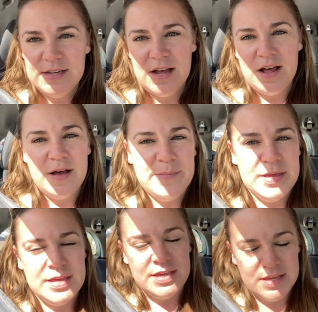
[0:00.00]
up
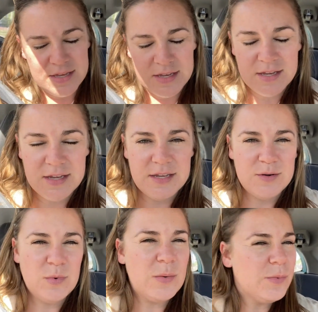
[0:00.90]

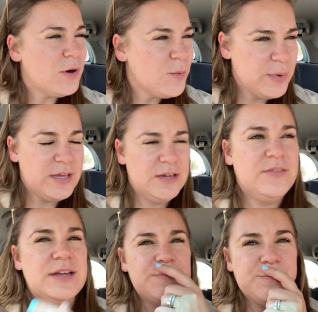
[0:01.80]
in, where were we
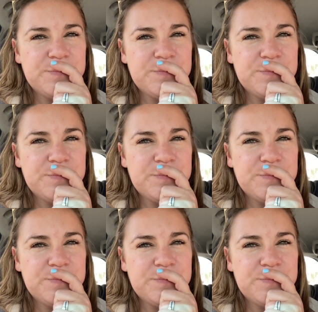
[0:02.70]
even?